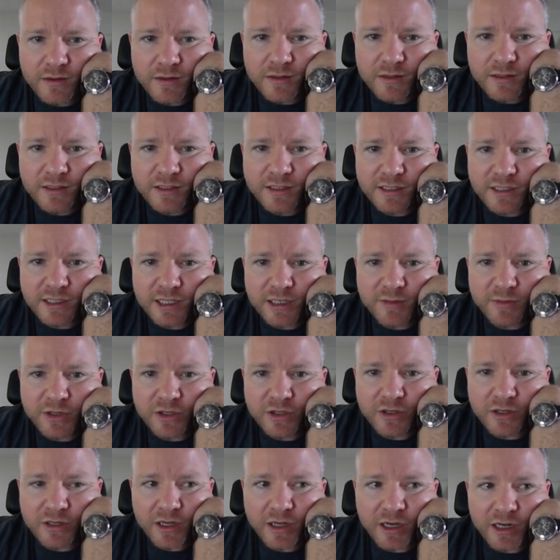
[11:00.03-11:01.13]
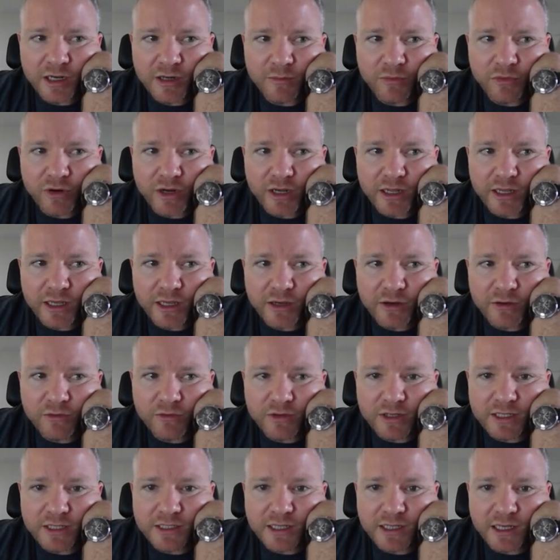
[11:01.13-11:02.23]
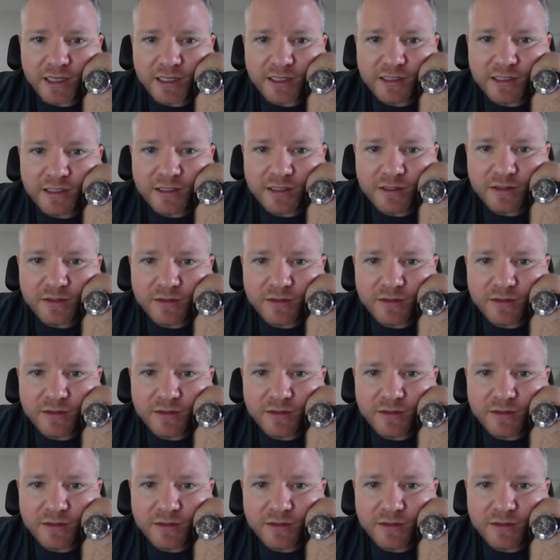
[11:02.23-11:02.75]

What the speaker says: Similar kind of breakout retest.